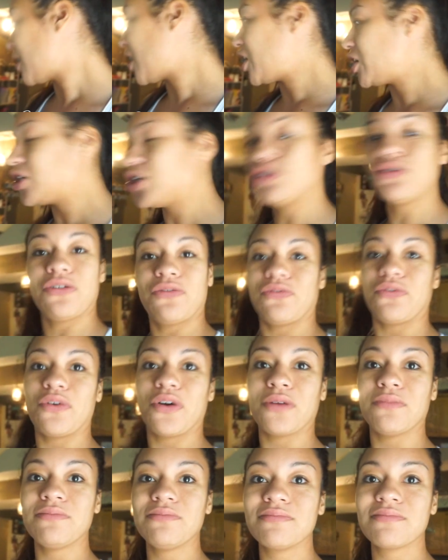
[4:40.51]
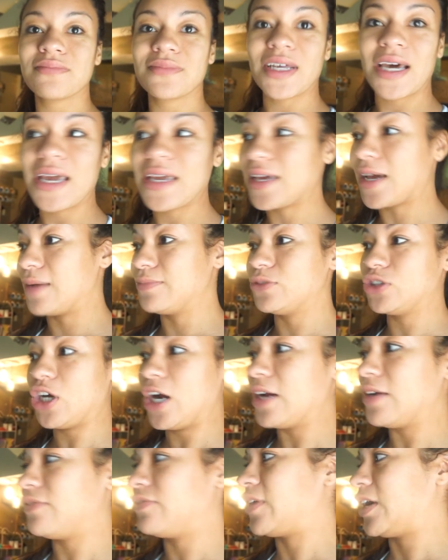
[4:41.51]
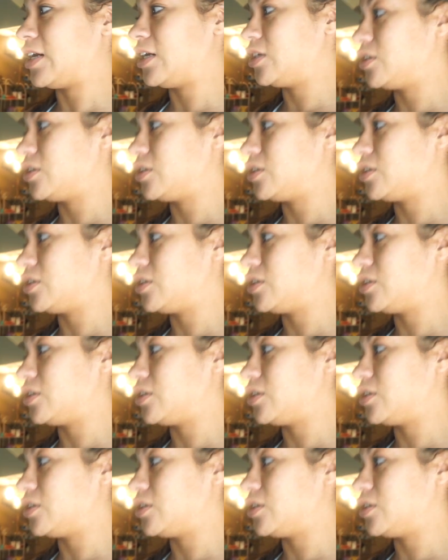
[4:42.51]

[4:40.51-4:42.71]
a uniform. Like, I'm trying to find a